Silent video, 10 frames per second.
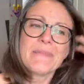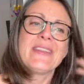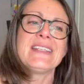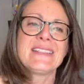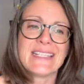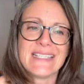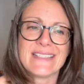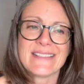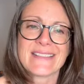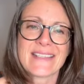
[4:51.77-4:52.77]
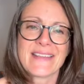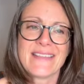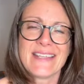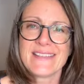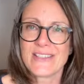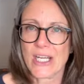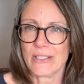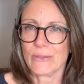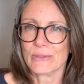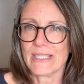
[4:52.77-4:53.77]
This
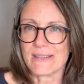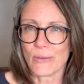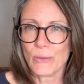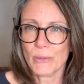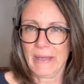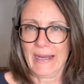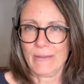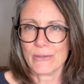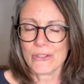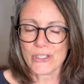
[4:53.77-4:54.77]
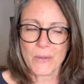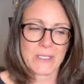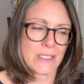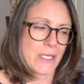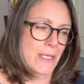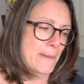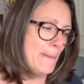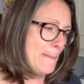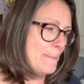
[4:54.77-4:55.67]
channel is all about showing you